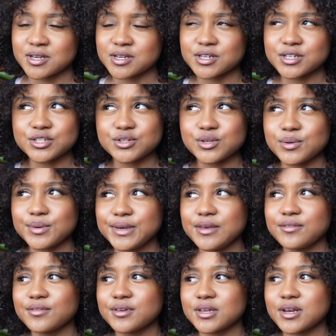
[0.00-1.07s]
Or do you
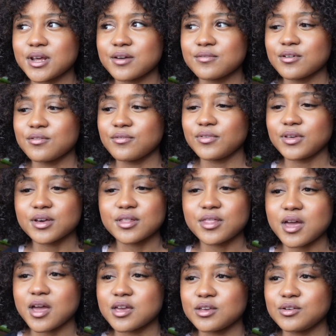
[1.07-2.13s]
even ever feel
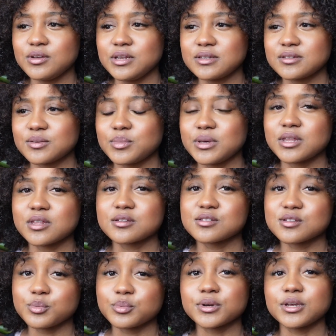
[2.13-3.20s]
that you need to be the
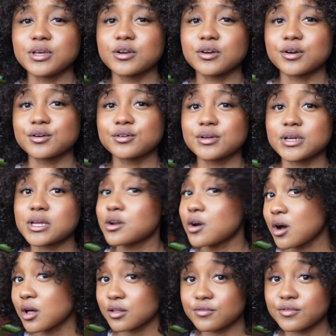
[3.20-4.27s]
superhero in
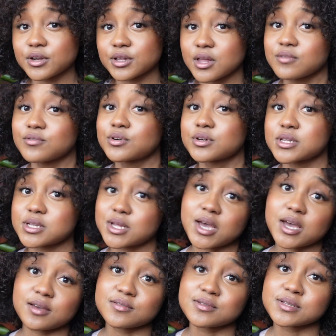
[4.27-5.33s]
all of your loved ones'
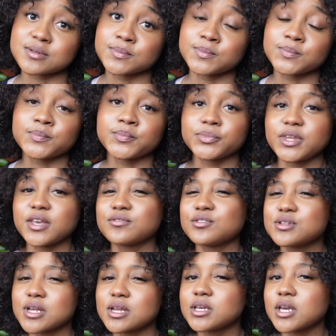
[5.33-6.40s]
lives? If
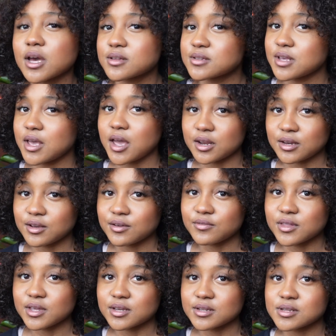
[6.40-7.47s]
you said yes to any
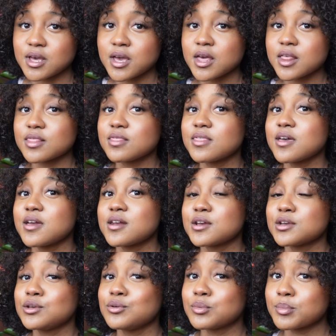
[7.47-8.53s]
of this, then
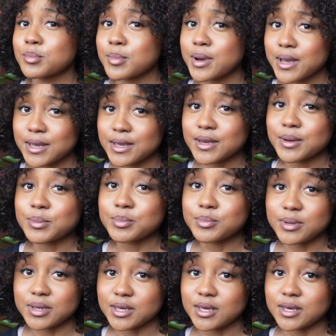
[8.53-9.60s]
you might
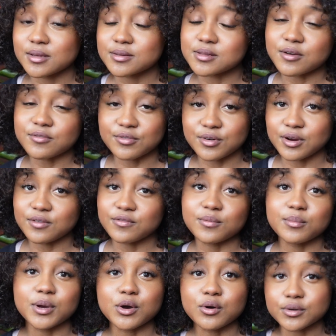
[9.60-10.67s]
be suffering
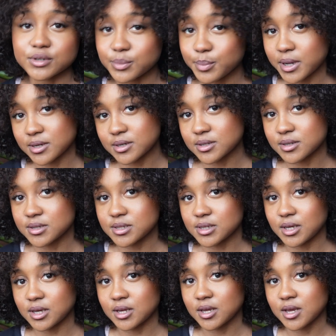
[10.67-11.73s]
from
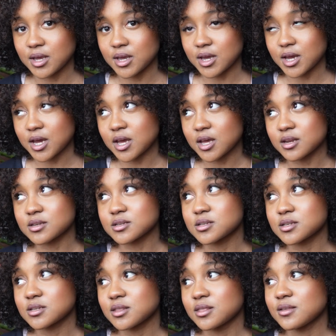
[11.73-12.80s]
codependency. And
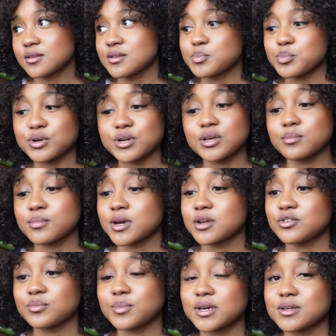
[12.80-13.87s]
this pretty
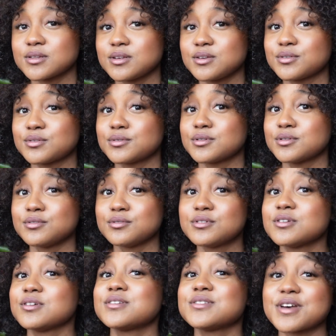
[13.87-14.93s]
much makes you lose
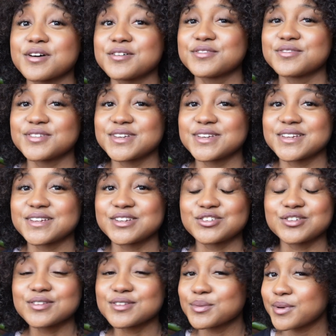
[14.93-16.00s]
yourself in
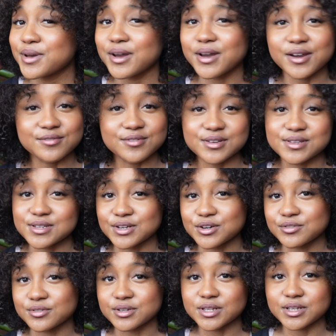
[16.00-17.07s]
just about every
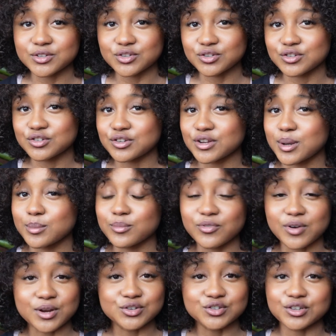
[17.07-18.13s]
single relationship,
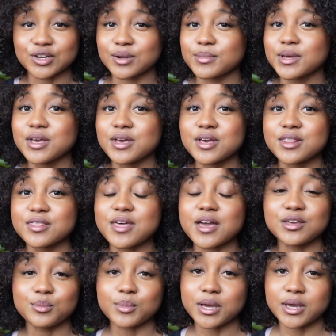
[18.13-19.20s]
friendship
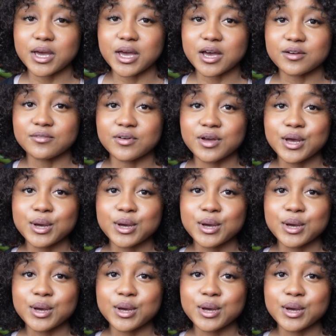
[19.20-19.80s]
that you might have.